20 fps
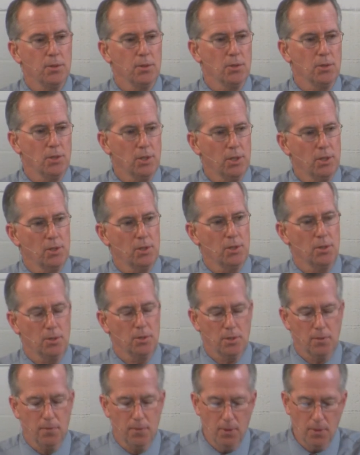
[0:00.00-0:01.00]
and
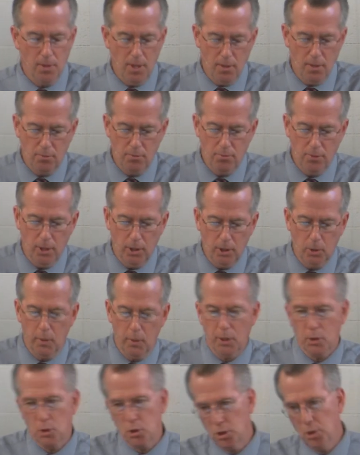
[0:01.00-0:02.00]
sisters if they're not
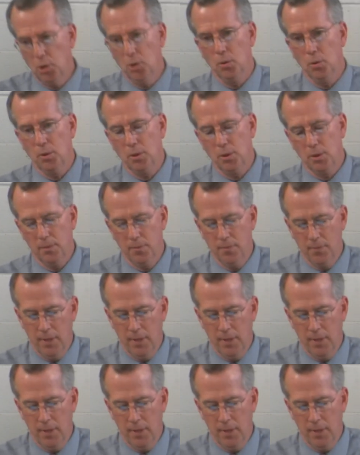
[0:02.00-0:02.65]
following suit,